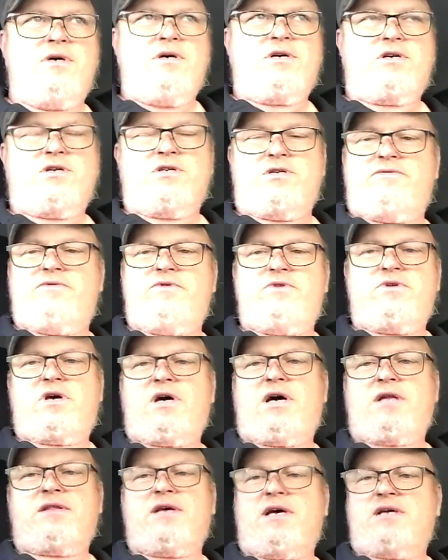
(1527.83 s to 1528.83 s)
because if you
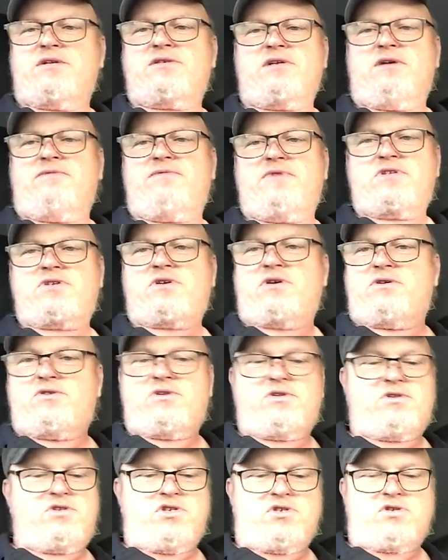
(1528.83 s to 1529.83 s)
cut that stuff, it's
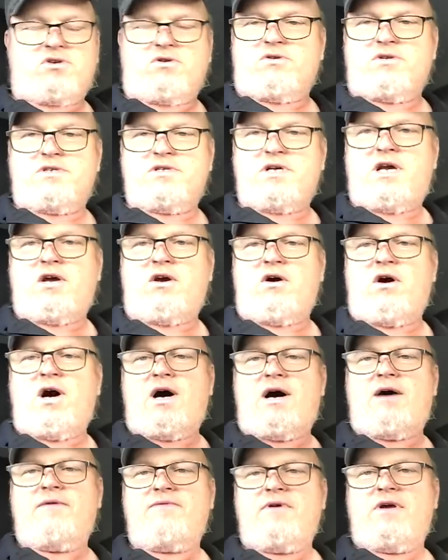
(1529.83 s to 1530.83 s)
just going to take
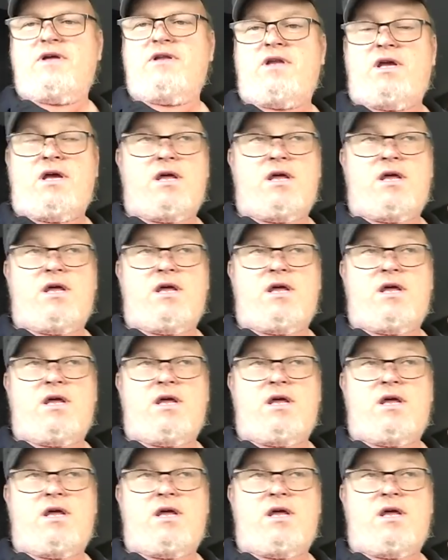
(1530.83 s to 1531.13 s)
off, and